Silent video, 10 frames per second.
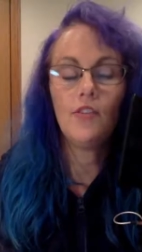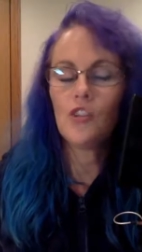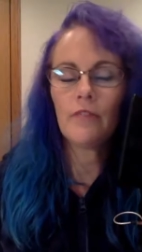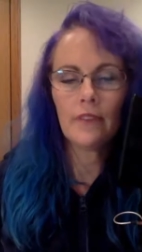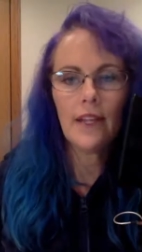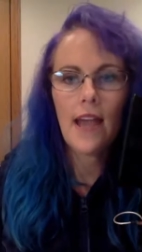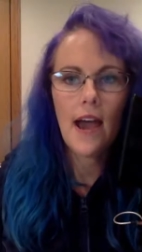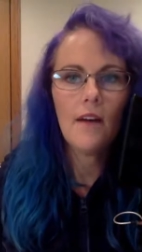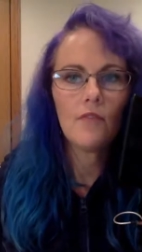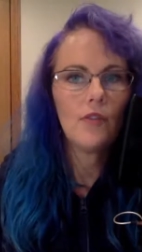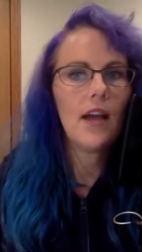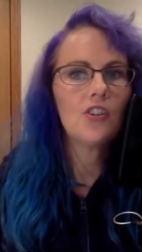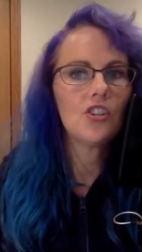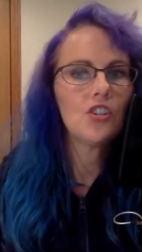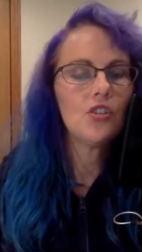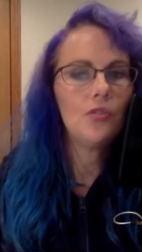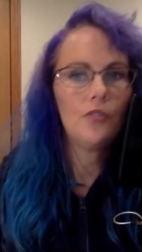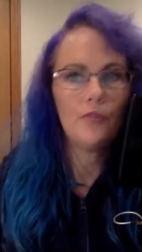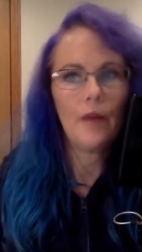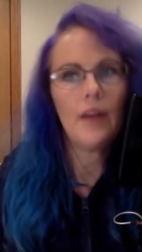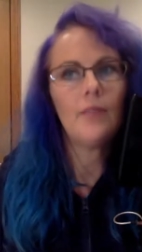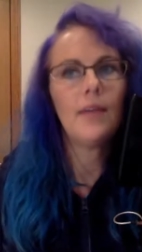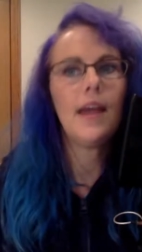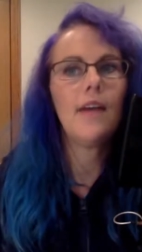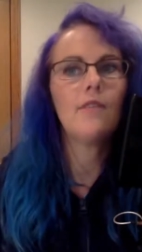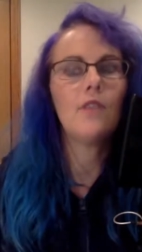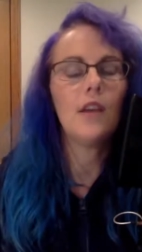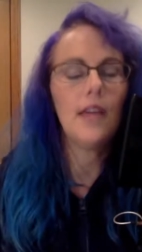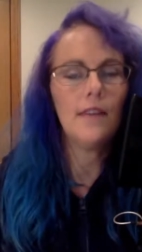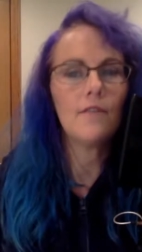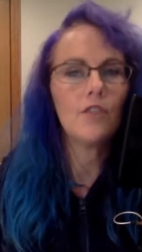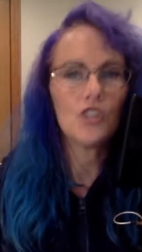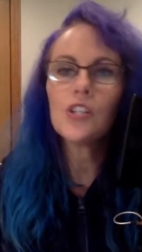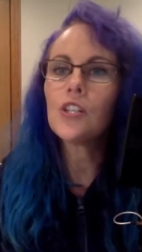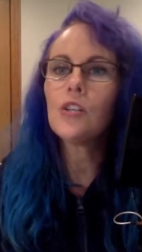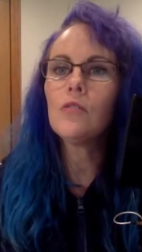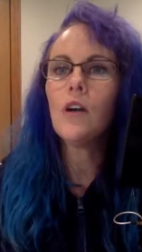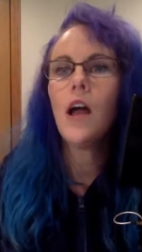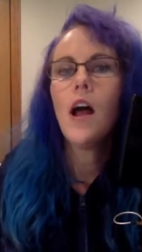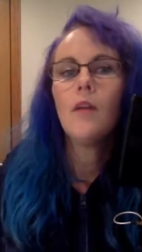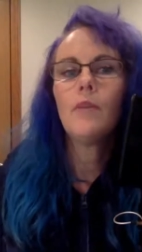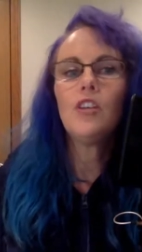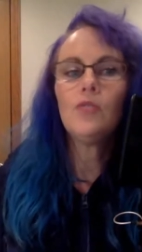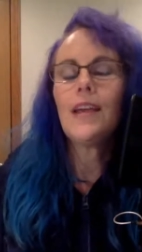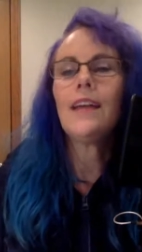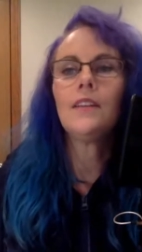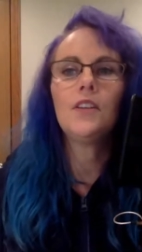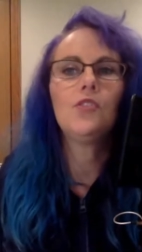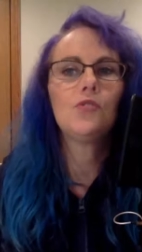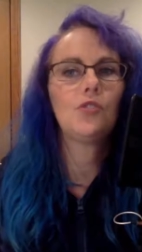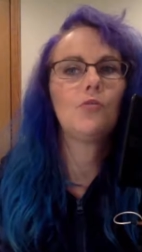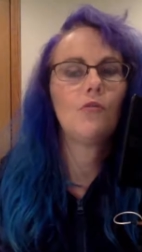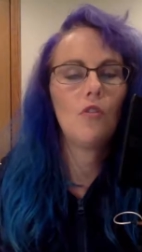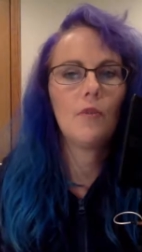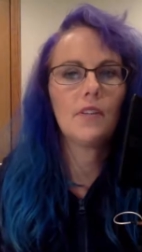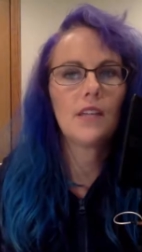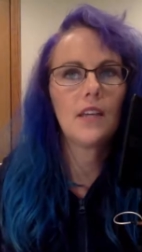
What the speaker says: generally have a reaction to, or your body may have an aversion to, but you can get used to aromas.